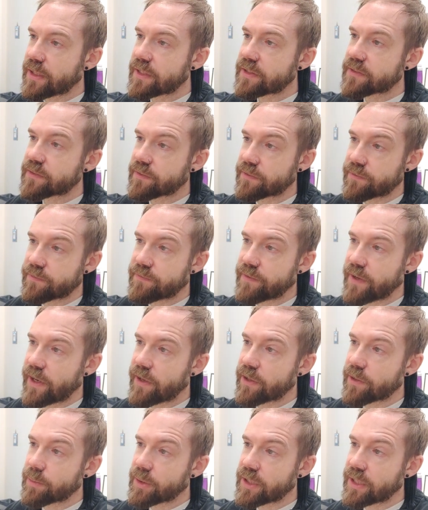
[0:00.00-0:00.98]
this
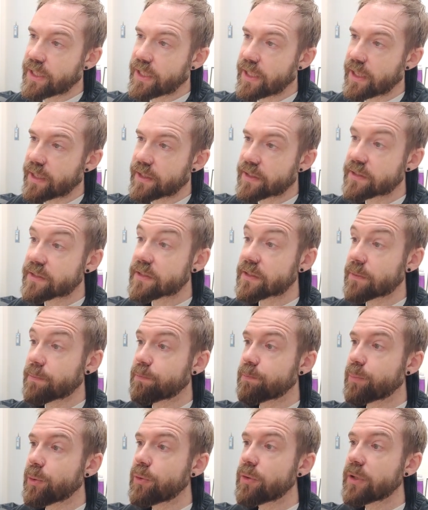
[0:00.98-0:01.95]
variable here, this is a
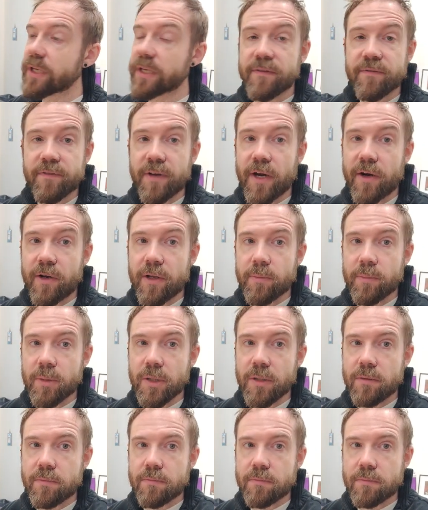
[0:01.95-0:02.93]
Boolean
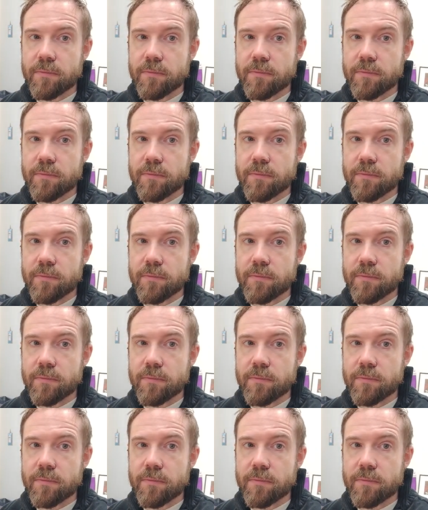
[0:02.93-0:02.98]
variable.